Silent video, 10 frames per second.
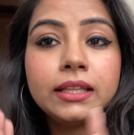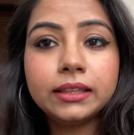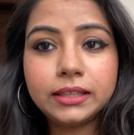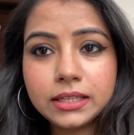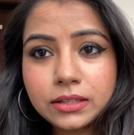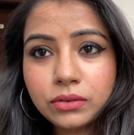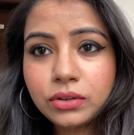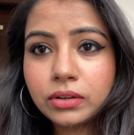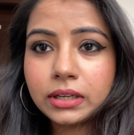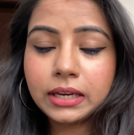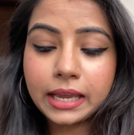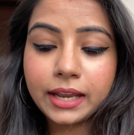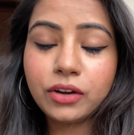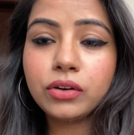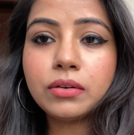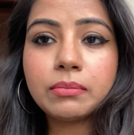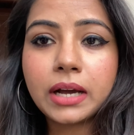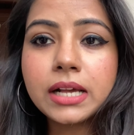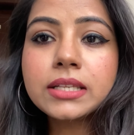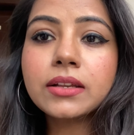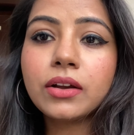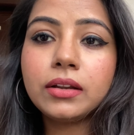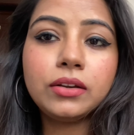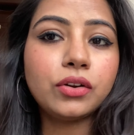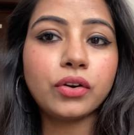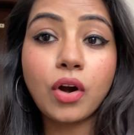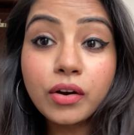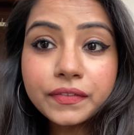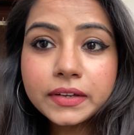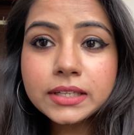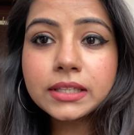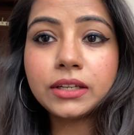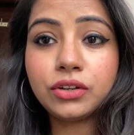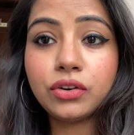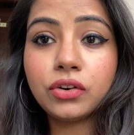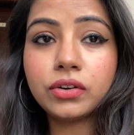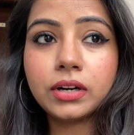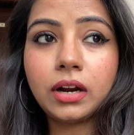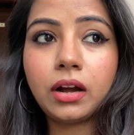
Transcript: This look you can carry on your mask, in your office, in your